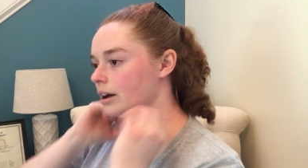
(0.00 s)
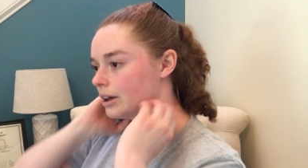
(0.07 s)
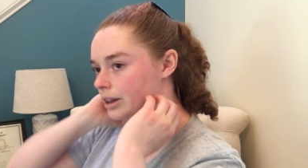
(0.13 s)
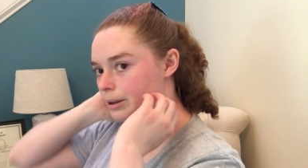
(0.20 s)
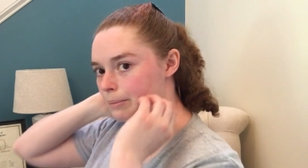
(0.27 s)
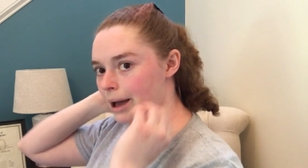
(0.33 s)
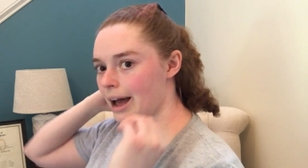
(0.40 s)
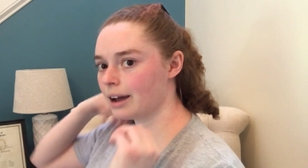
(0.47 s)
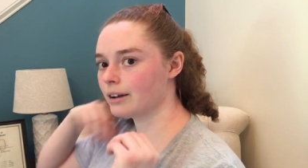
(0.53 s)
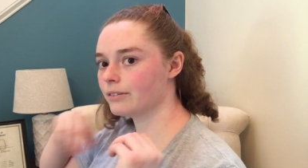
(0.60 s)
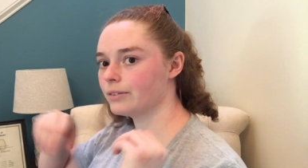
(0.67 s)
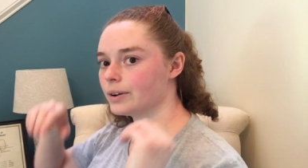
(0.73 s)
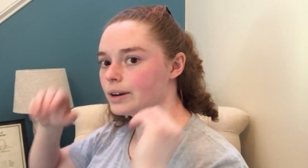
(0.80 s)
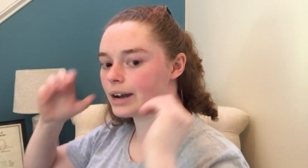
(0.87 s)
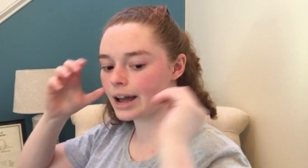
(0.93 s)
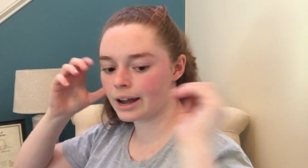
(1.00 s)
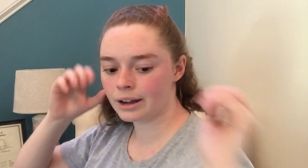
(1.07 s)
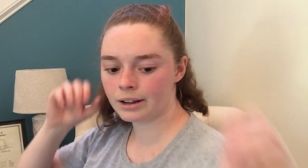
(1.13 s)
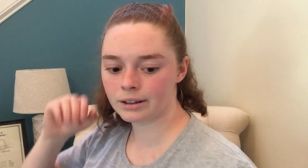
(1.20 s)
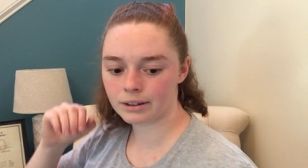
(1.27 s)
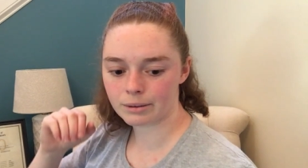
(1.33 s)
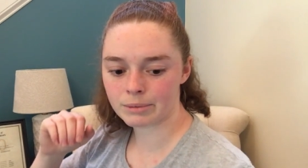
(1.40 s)
On the back of your
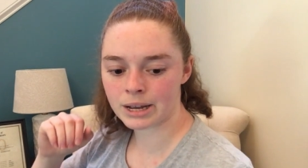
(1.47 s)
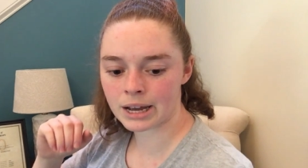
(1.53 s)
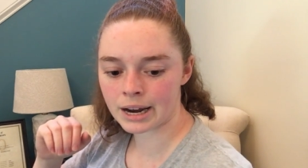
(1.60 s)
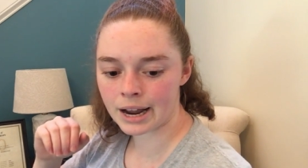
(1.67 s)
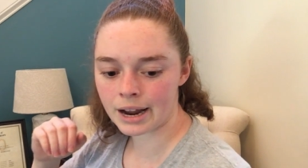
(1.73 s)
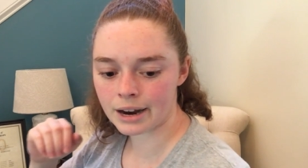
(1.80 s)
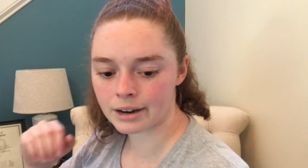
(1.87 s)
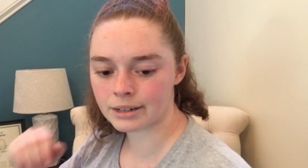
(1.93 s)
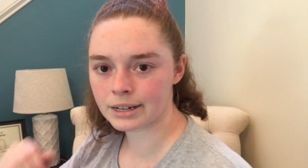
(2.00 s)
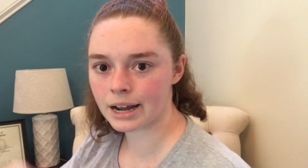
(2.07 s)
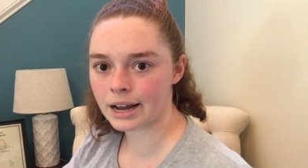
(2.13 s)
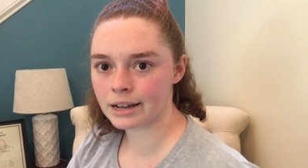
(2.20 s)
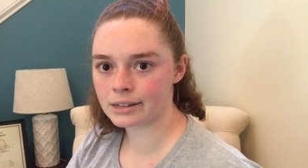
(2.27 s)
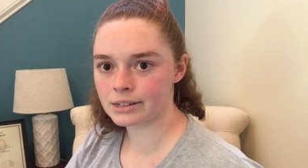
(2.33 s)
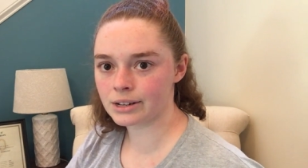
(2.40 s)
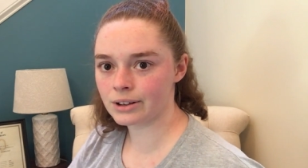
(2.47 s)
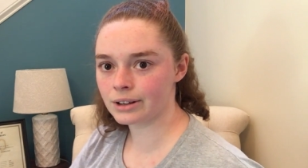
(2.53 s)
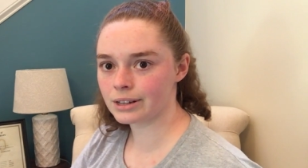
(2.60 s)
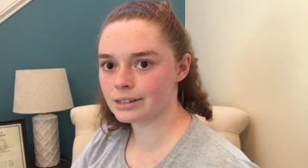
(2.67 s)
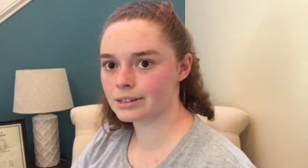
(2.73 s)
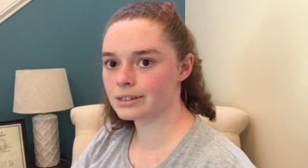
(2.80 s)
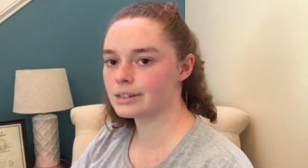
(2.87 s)
neck, let me get a hair tie so you
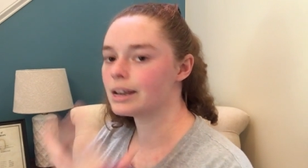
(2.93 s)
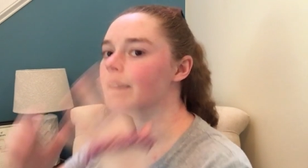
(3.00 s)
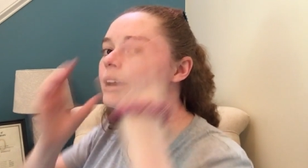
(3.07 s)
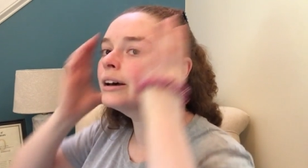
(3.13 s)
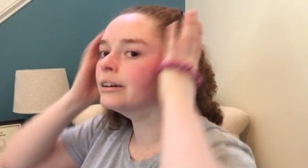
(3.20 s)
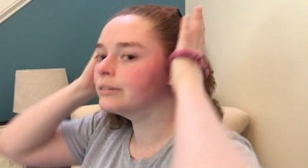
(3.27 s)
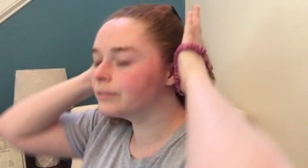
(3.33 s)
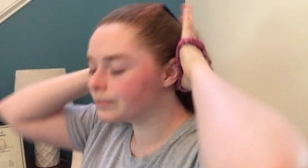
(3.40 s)
can see it